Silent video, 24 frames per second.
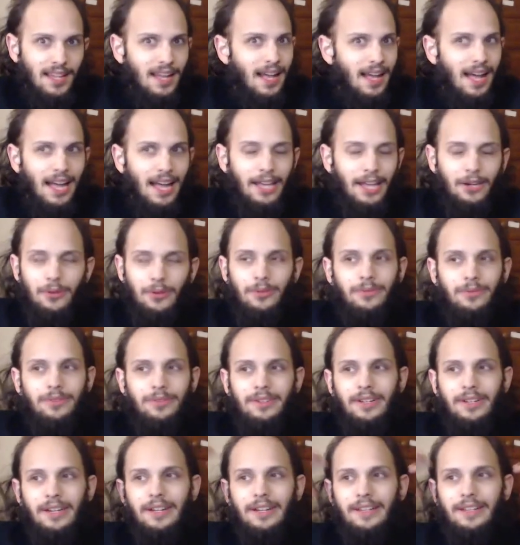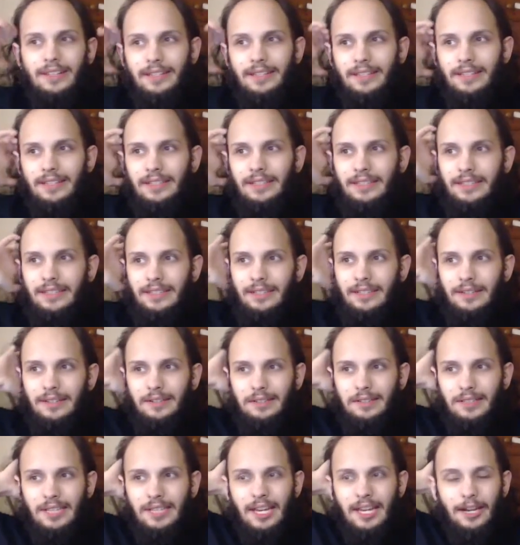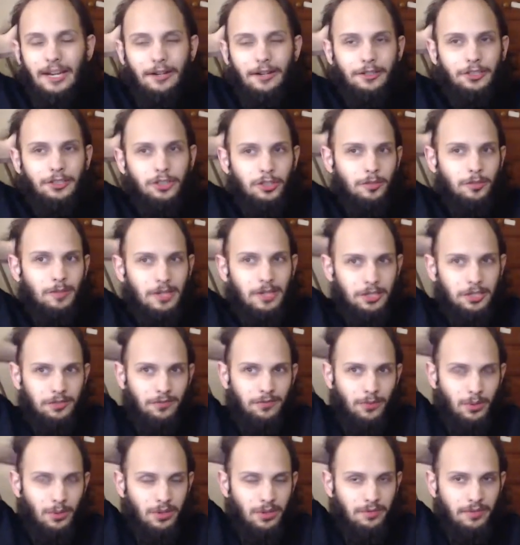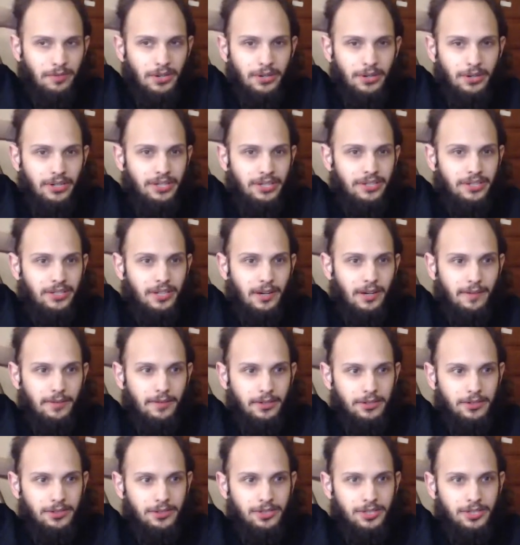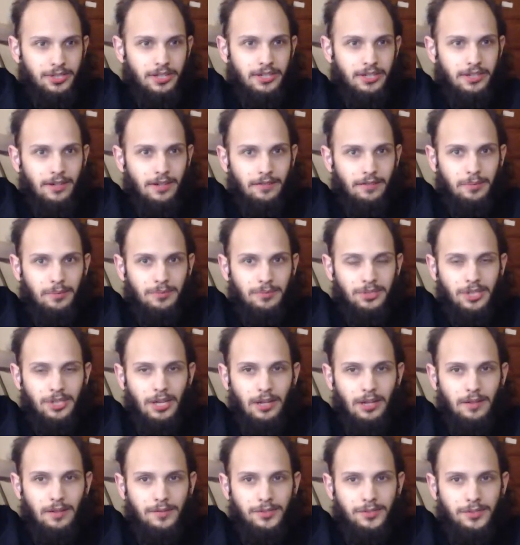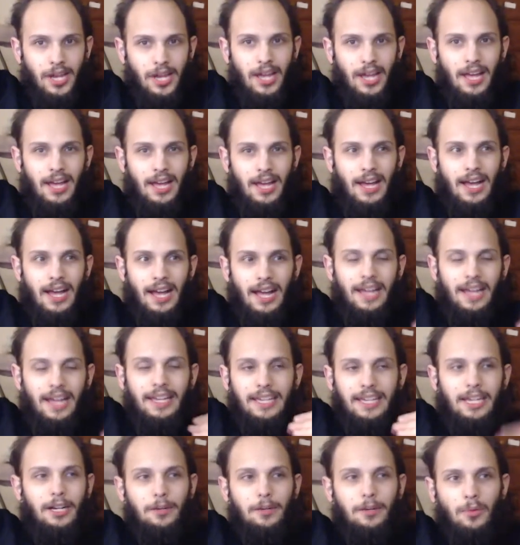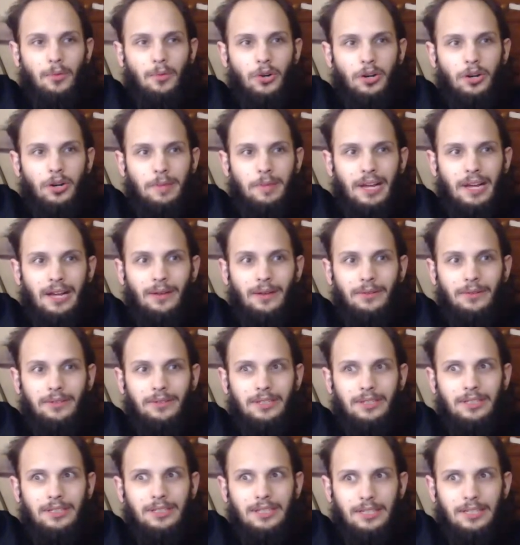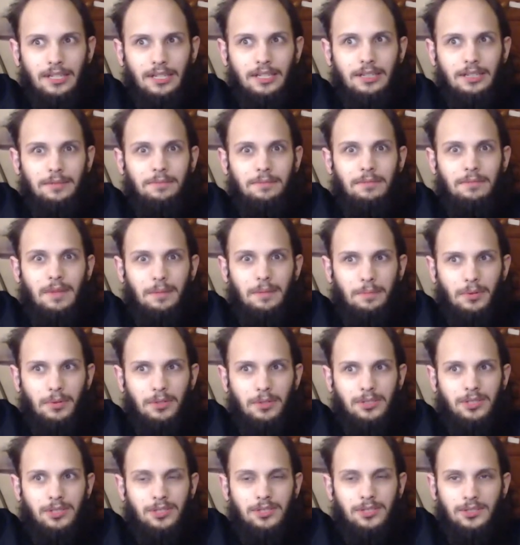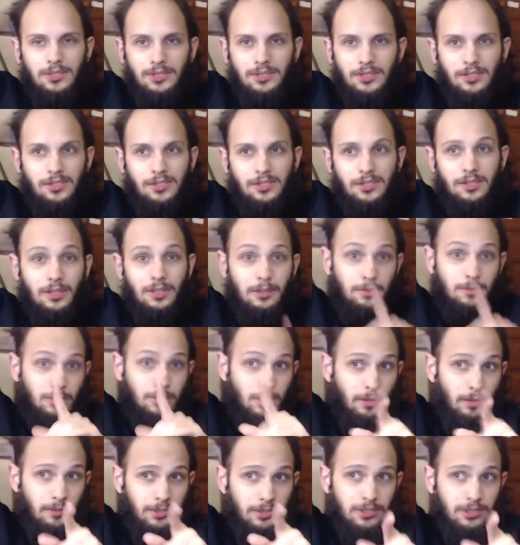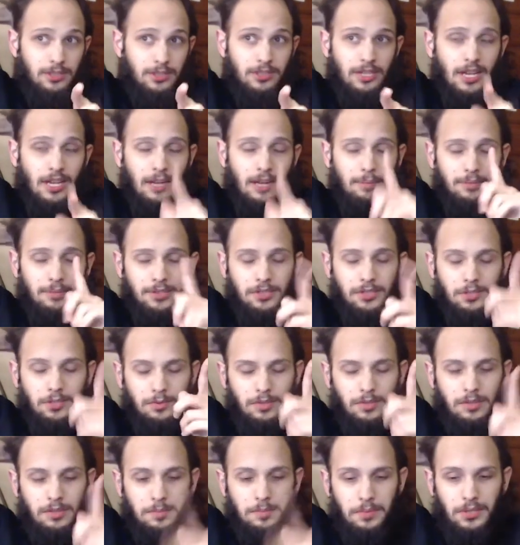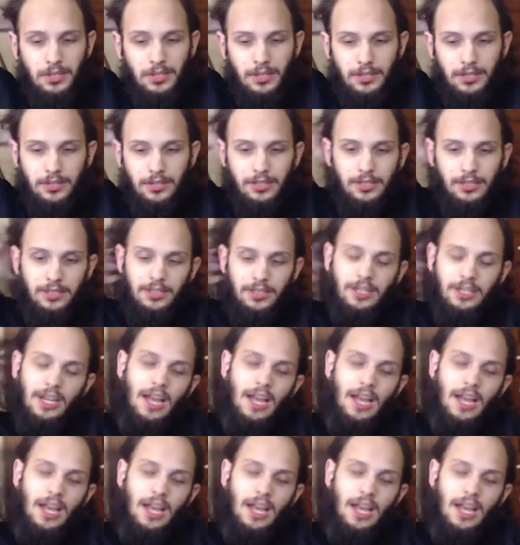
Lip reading: I don't care too much for the variant covers in and of themselves. I care more about getting my books consistently, which almost didn't happen this week, but luckily it did.